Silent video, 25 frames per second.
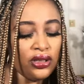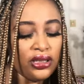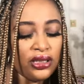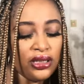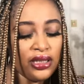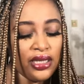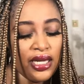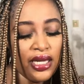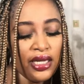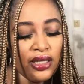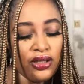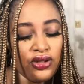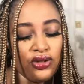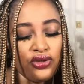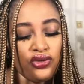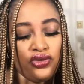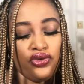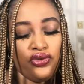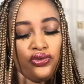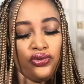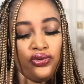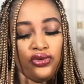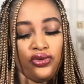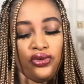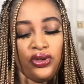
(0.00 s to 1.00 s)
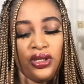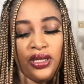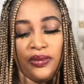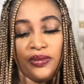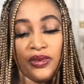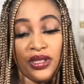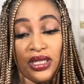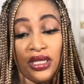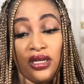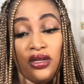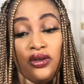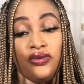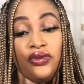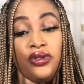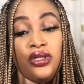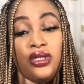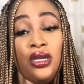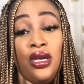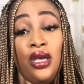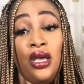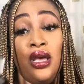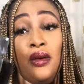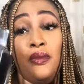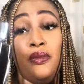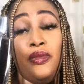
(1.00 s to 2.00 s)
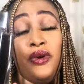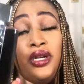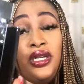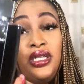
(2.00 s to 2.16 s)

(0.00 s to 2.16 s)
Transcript: stay true to themselves, but